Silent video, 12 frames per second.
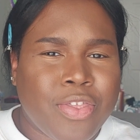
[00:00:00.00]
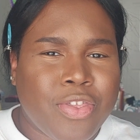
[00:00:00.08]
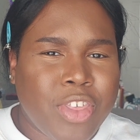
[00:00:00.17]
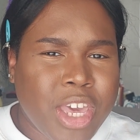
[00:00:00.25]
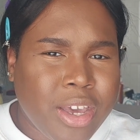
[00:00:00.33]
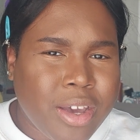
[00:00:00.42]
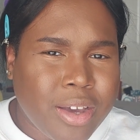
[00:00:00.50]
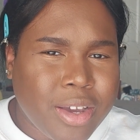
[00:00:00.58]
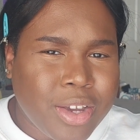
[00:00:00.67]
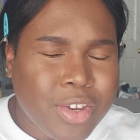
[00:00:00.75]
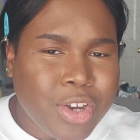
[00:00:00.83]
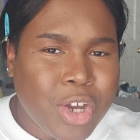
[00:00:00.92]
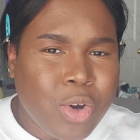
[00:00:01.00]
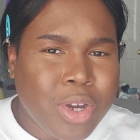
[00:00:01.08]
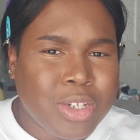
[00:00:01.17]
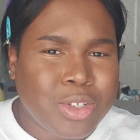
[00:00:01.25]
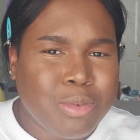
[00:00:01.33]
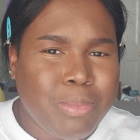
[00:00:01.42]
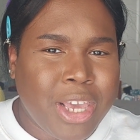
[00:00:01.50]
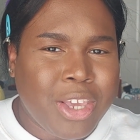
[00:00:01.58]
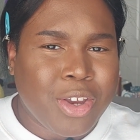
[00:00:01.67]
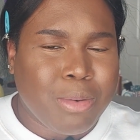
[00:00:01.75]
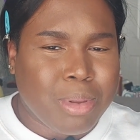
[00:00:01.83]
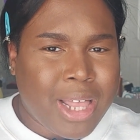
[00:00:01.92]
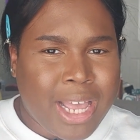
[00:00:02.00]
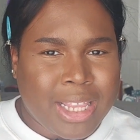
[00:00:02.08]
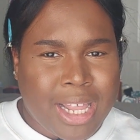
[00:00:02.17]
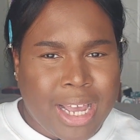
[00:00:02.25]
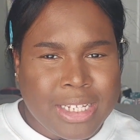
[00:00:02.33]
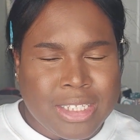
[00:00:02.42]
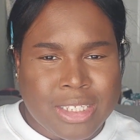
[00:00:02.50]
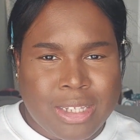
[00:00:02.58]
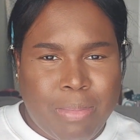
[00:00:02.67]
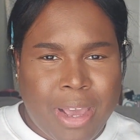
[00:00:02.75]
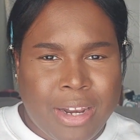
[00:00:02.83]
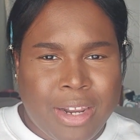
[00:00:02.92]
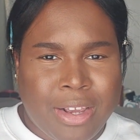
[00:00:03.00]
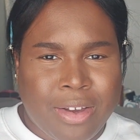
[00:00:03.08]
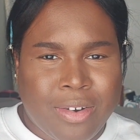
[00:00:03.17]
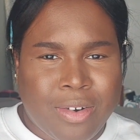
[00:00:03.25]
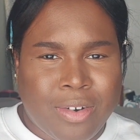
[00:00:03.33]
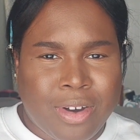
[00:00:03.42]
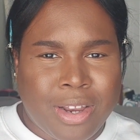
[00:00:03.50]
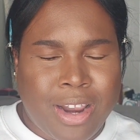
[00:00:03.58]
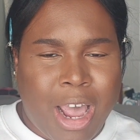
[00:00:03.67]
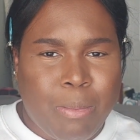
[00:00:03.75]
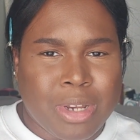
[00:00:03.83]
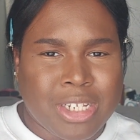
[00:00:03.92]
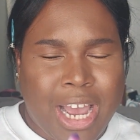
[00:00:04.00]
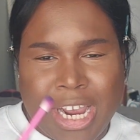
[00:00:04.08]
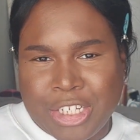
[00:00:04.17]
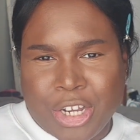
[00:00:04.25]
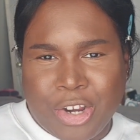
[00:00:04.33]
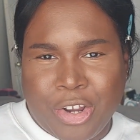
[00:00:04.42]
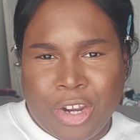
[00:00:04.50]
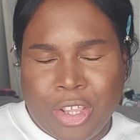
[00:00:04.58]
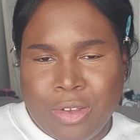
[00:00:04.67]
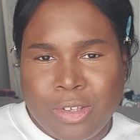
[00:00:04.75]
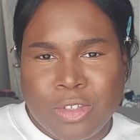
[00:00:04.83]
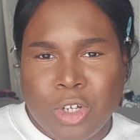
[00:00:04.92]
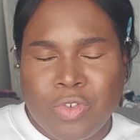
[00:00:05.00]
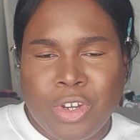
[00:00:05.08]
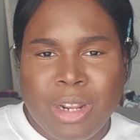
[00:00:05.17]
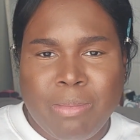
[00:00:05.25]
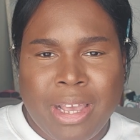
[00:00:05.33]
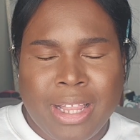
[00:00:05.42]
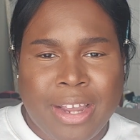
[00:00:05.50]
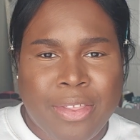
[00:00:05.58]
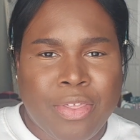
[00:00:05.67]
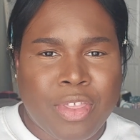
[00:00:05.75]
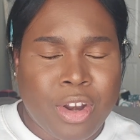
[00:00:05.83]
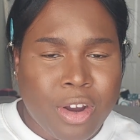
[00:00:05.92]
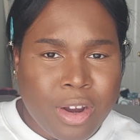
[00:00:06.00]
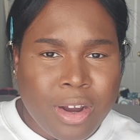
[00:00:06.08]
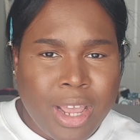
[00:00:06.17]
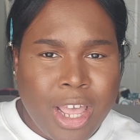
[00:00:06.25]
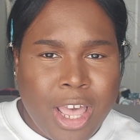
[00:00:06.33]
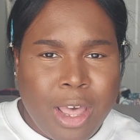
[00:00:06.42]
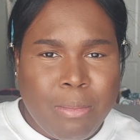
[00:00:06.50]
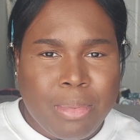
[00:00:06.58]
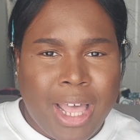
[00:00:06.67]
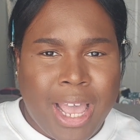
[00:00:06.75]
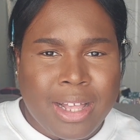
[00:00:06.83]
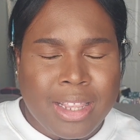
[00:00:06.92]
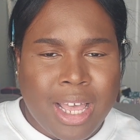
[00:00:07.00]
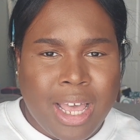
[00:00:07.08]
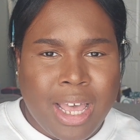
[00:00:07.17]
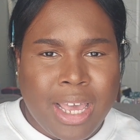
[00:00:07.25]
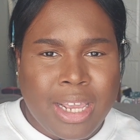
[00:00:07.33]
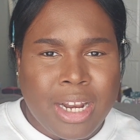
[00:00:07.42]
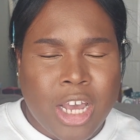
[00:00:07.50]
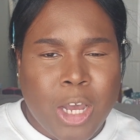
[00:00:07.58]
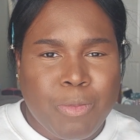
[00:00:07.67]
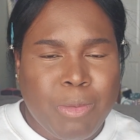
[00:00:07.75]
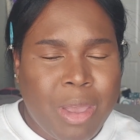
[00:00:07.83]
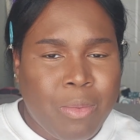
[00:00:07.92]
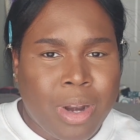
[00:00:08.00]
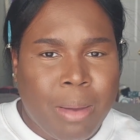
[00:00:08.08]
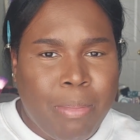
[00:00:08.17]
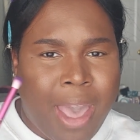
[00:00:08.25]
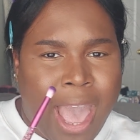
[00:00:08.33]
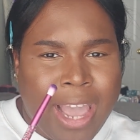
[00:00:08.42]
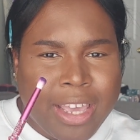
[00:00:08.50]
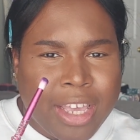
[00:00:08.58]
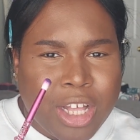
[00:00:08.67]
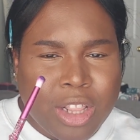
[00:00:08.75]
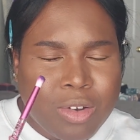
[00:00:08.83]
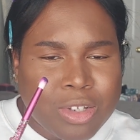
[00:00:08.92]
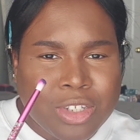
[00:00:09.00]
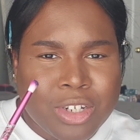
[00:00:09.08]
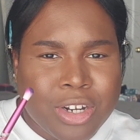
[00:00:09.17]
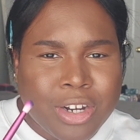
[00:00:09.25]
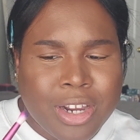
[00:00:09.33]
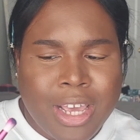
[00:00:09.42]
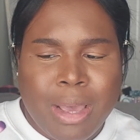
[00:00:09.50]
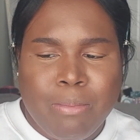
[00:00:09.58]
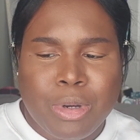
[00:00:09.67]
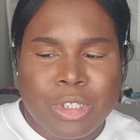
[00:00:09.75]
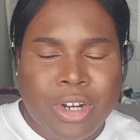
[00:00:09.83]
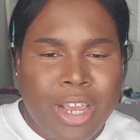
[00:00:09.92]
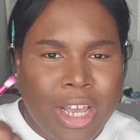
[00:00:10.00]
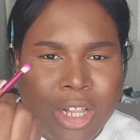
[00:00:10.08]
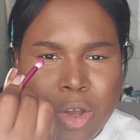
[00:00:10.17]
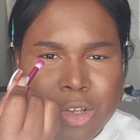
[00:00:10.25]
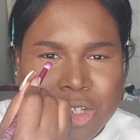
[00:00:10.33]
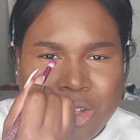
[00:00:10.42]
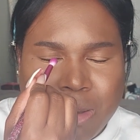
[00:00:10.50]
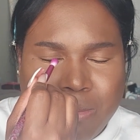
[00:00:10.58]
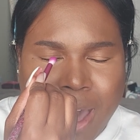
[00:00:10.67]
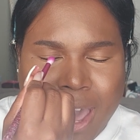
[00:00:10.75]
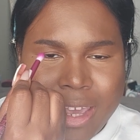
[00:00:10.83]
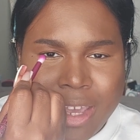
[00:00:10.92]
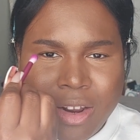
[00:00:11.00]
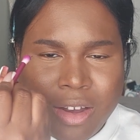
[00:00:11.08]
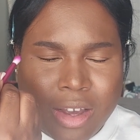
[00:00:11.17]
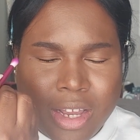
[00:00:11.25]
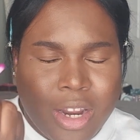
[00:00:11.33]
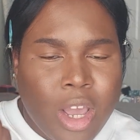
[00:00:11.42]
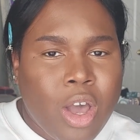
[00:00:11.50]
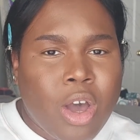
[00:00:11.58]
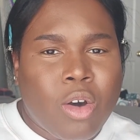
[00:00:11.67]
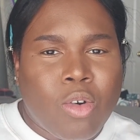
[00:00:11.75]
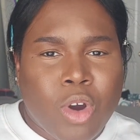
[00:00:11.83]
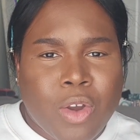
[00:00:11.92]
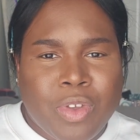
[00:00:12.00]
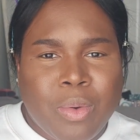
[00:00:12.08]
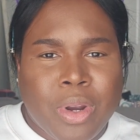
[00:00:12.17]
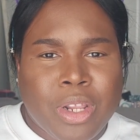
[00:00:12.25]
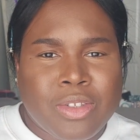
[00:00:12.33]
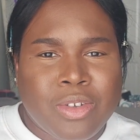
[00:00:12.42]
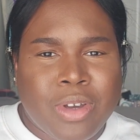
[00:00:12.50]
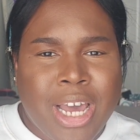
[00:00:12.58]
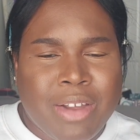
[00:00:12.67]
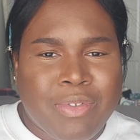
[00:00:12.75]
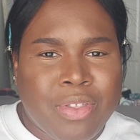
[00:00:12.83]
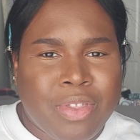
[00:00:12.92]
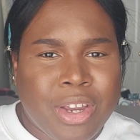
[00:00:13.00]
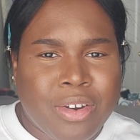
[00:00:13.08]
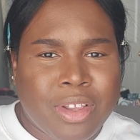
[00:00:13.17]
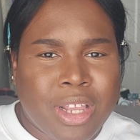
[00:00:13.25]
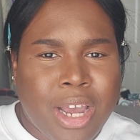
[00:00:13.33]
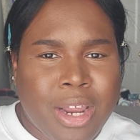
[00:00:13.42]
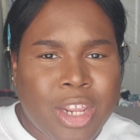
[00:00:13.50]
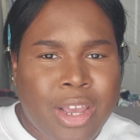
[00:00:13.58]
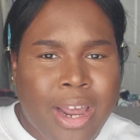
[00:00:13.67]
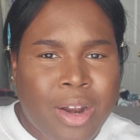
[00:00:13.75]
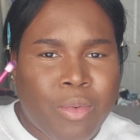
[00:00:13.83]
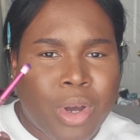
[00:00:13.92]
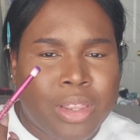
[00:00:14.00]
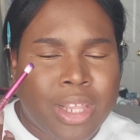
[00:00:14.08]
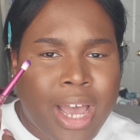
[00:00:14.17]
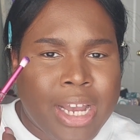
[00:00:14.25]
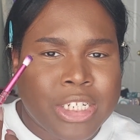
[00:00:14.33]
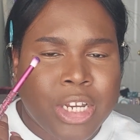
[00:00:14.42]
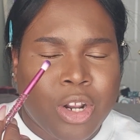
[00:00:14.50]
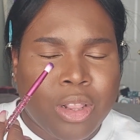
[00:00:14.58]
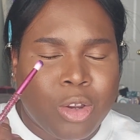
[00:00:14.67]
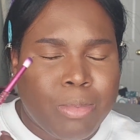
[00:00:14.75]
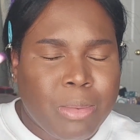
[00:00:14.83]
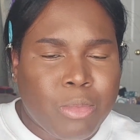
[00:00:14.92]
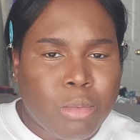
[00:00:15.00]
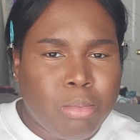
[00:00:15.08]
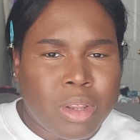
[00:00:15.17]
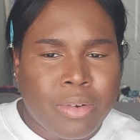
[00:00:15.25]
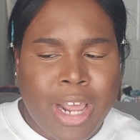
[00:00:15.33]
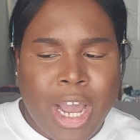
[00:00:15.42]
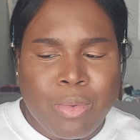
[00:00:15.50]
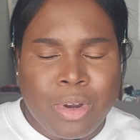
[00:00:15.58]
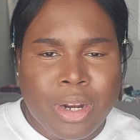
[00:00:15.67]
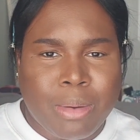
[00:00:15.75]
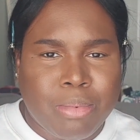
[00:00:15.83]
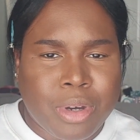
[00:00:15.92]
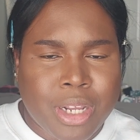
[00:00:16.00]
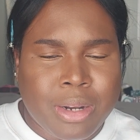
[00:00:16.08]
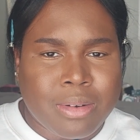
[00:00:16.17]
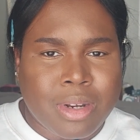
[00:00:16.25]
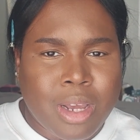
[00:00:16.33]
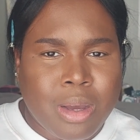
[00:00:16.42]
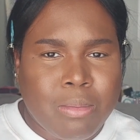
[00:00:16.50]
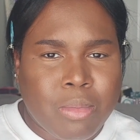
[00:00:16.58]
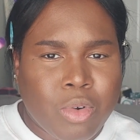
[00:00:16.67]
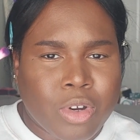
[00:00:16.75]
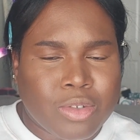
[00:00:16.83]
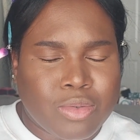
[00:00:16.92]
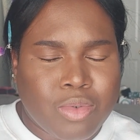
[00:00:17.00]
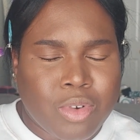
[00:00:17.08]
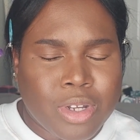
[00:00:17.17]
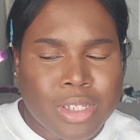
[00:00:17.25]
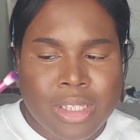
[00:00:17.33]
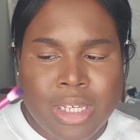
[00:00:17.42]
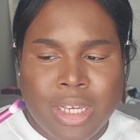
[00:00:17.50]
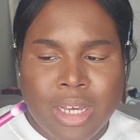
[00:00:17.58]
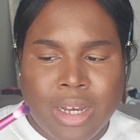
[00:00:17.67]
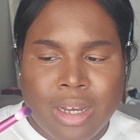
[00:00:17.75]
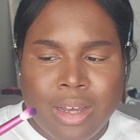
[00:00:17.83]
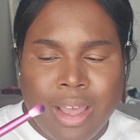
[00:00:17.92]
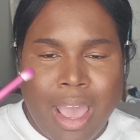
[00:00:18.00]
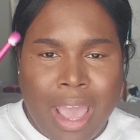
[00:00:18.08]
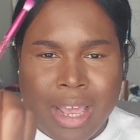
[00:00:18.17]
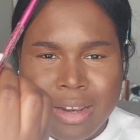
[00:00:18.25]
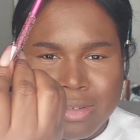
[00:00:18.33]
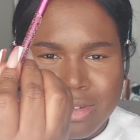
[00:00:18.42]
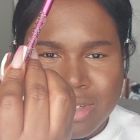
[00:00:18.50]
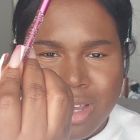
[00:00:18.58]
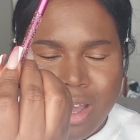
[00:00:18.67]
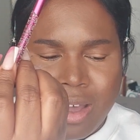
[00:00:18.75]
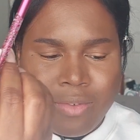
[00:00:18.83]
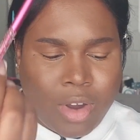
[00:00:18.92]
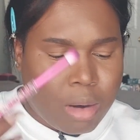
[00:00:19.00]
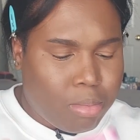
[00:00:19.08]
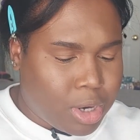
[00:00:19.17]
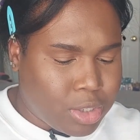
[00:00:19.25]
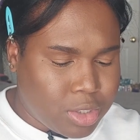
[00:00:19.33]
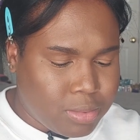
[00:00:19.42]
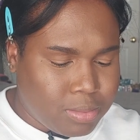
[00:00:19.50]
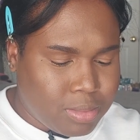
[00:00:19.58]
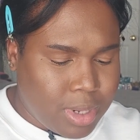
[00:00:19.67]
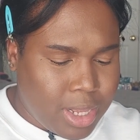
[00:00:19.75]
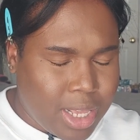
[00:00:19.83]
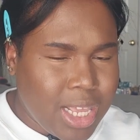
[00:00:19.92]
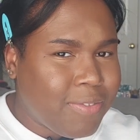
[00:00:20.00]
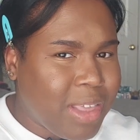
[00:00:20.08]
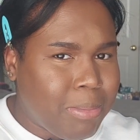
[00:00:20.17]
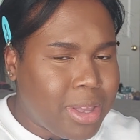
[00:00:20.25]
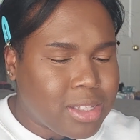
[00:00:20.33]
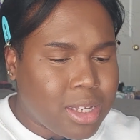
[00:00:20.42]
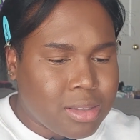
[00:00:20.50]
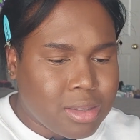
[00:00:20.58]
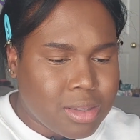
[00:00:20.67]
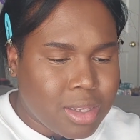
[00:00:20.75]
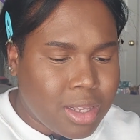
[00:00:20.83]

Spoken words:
thick you're going to make your black lines is depending on how much eyeshadow you're gonna use. So if you're gonna make like a thinner black line, you may wanna pack it closer, put your hand closer so you can pack it on. Or if you wanna do kind of a thicker line, you kind of want the eyeshadow a little bit more blown out, we're gonna put it more towards the end of our brush, if that makes sense.